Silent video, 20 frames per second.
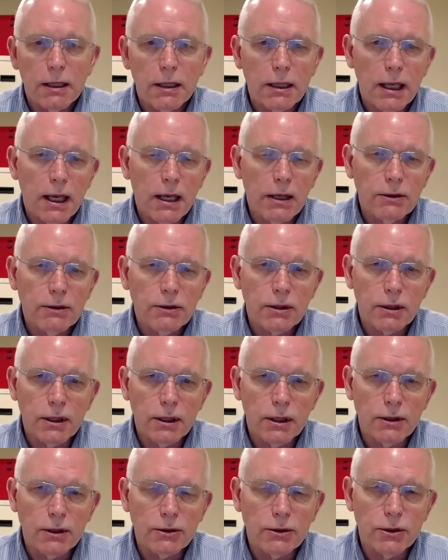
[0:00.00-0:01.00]
a
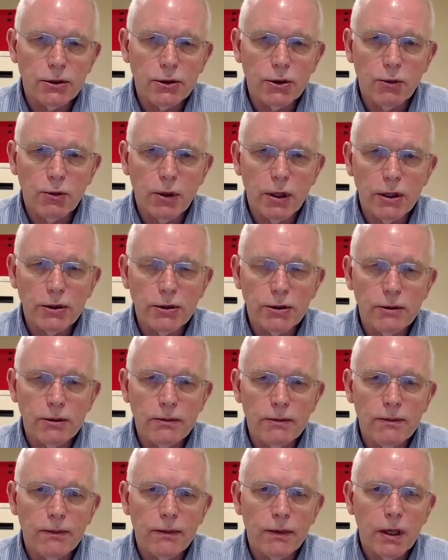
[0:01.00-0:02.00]
counseling situation
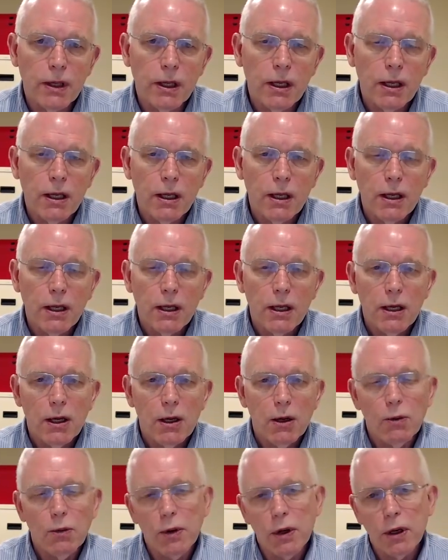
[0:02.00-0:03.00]

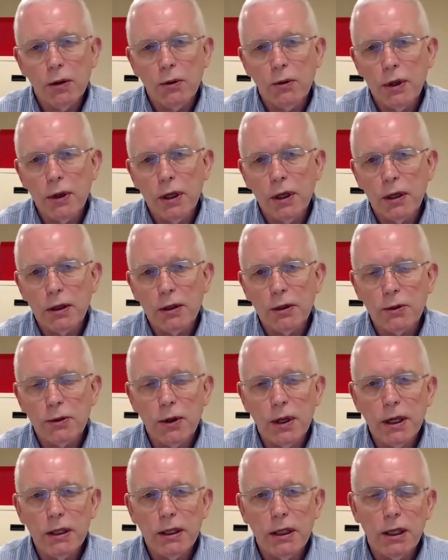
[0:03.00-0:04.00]
where we are
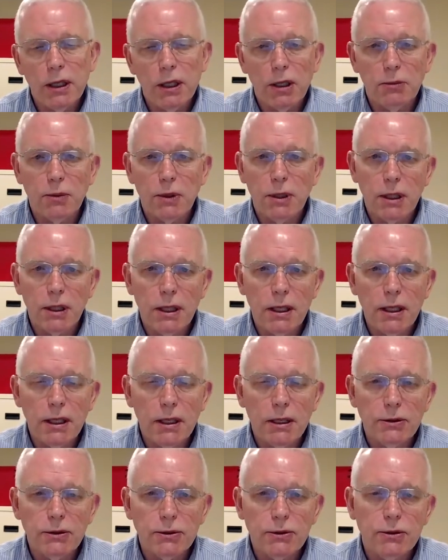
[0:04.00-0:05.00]
trying to help
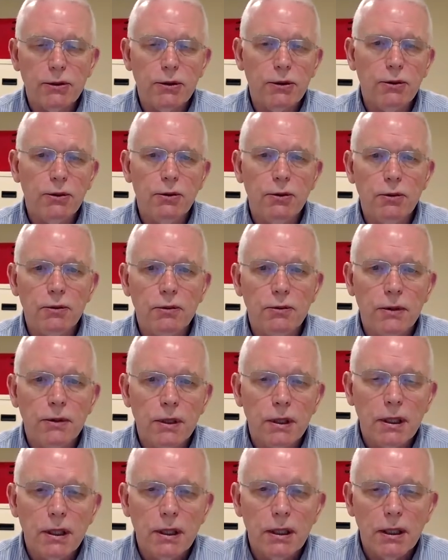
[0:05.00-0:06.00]
clients to
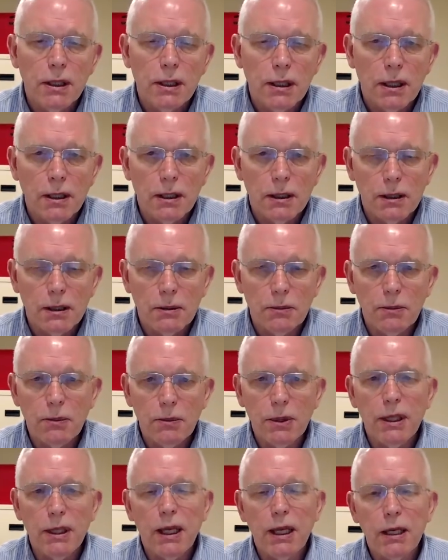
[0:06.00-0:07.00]

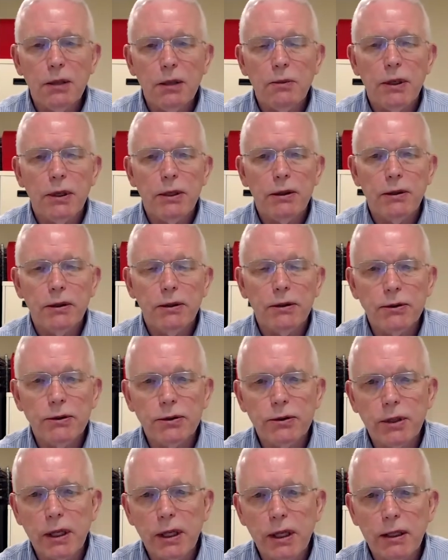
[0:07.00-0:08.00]
gain a better
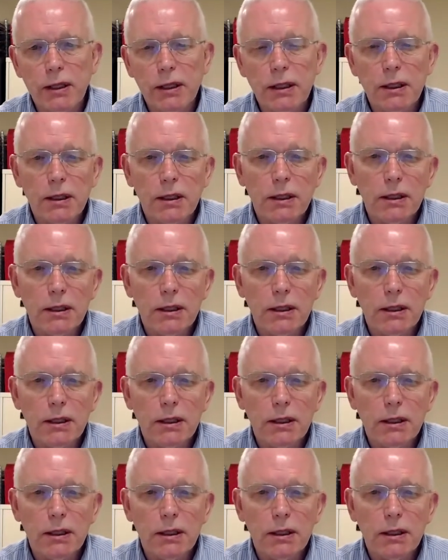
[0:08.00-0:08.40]
understanding